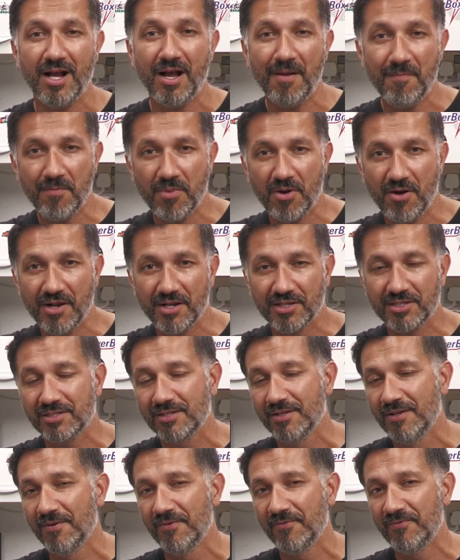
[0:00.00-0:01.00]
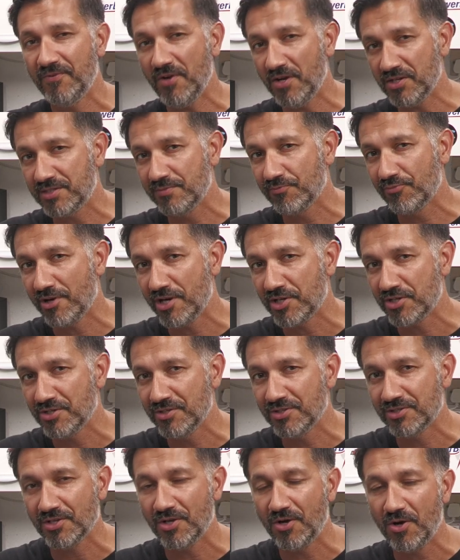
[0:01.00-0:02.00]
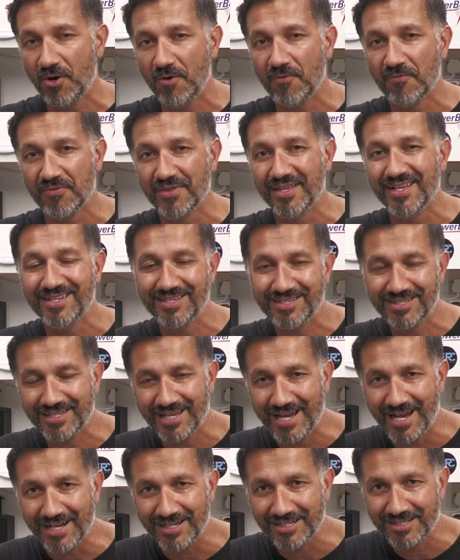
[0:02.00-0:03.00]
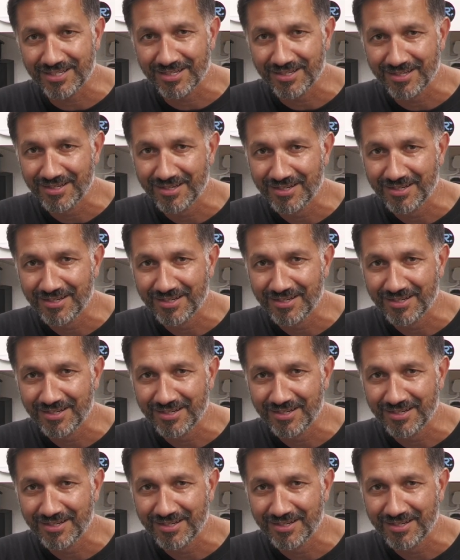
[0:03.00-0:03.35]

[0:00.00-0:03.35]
unbiased first impressions of this set.